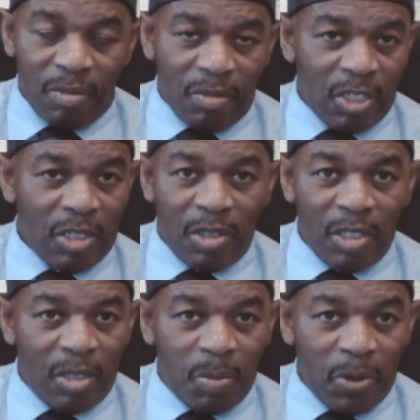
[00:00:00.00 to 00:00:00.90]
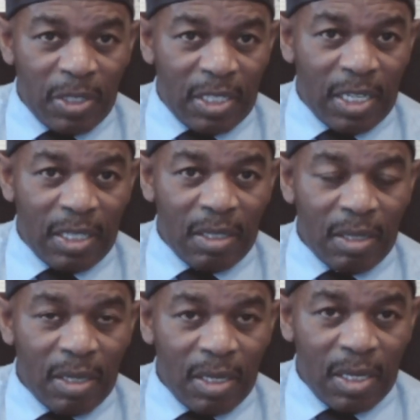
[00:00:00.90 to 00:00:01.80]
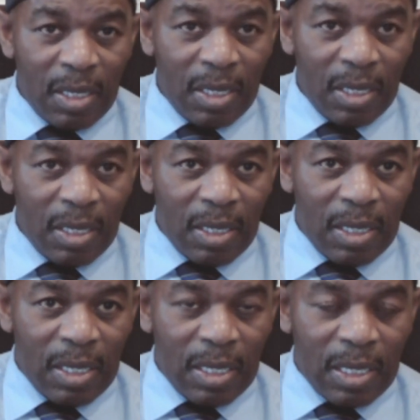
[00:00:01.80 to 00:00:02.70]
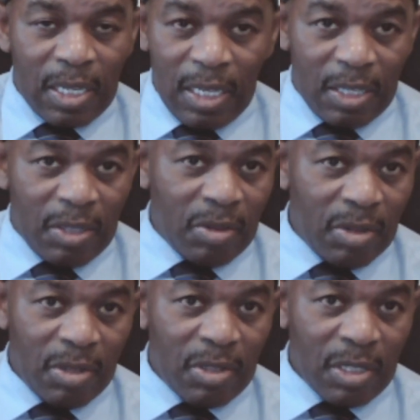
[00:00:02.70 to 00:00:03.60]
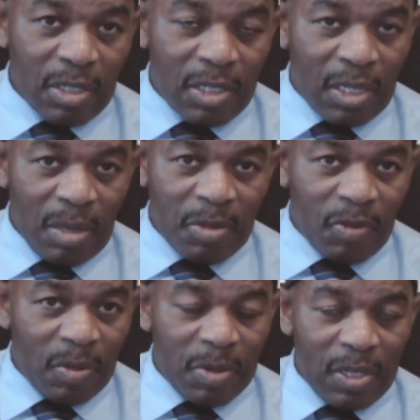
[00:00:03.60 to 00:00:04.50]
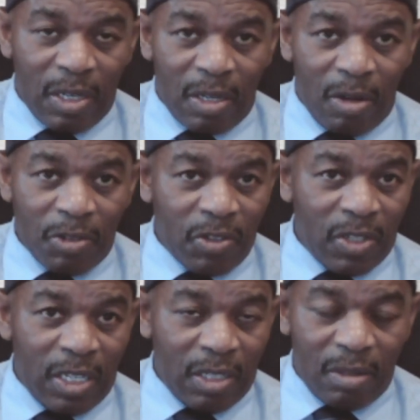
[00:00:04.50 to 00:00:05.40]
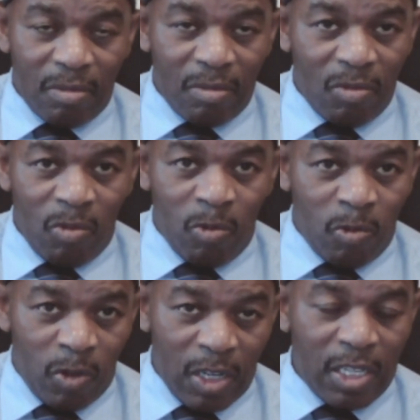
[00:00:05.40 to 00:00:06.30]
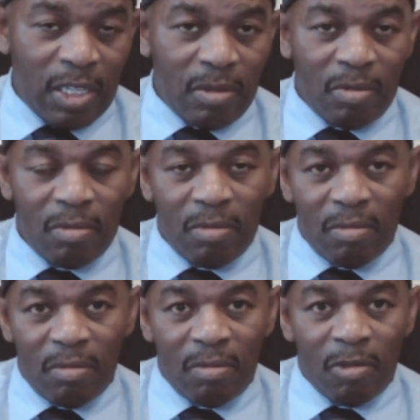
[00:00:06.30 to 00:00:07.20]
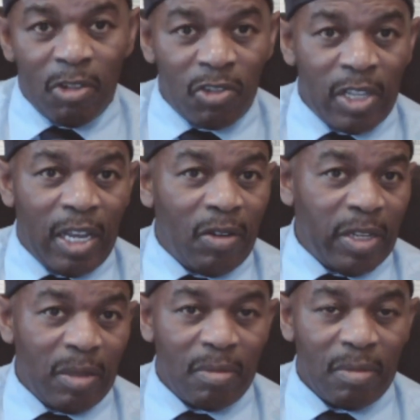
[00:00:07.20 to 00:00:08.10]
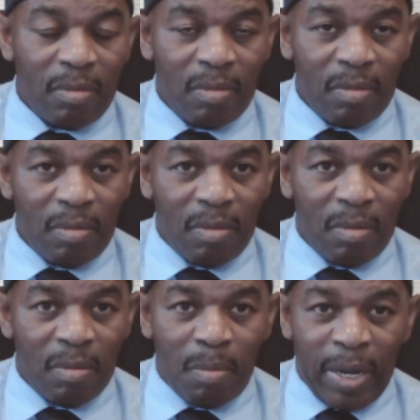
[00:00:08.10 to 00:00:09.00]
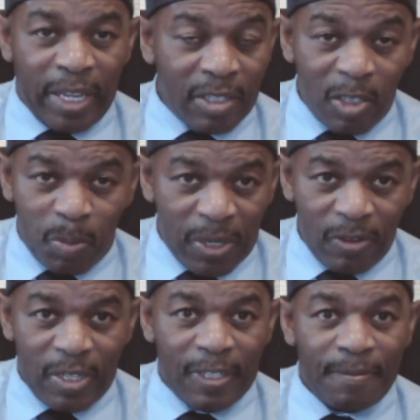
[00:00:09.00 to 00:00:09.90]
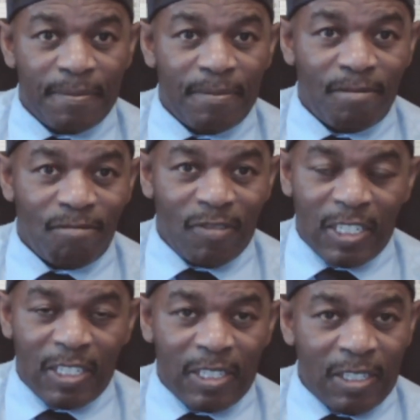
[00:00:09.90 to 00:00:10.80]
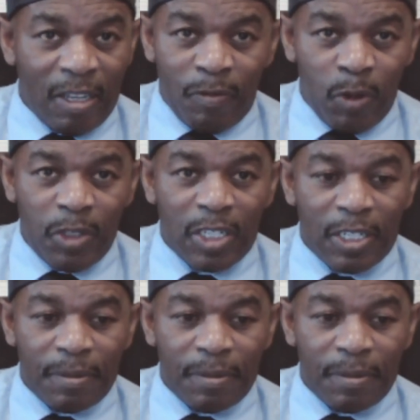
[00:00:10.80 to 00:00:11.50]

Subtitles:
She supports that. Again, she comes from a culture that really looks down at blackness, period. That's unfortunate.